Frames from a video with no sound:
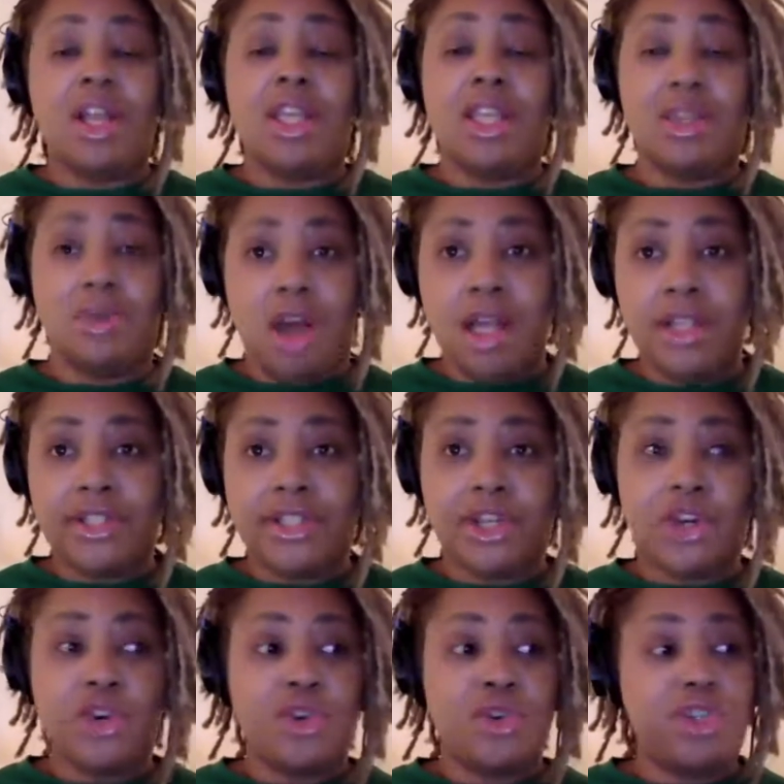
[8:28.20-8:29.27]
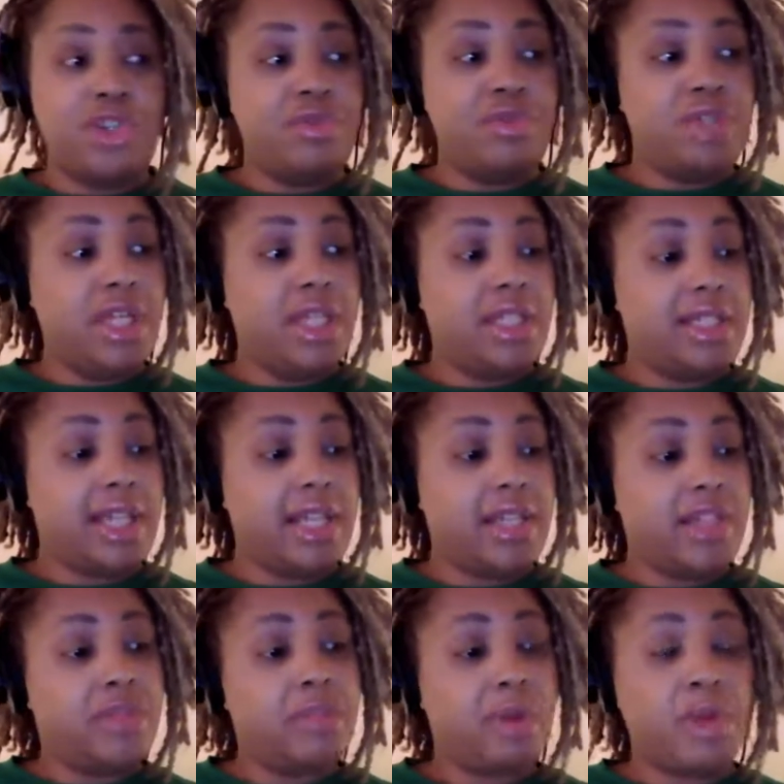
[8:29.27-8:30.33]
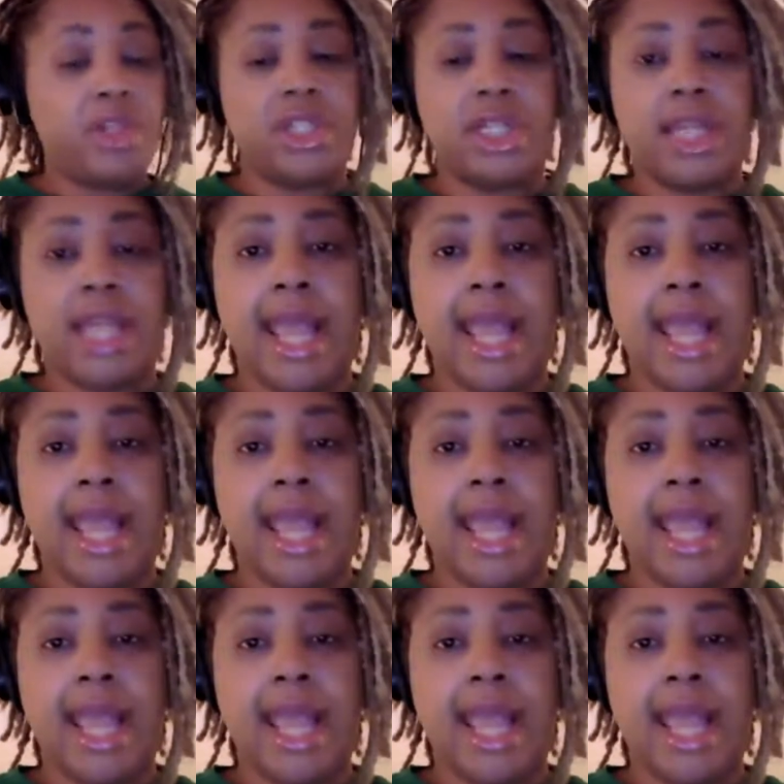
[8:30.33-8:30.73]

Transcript: you also you need to say this person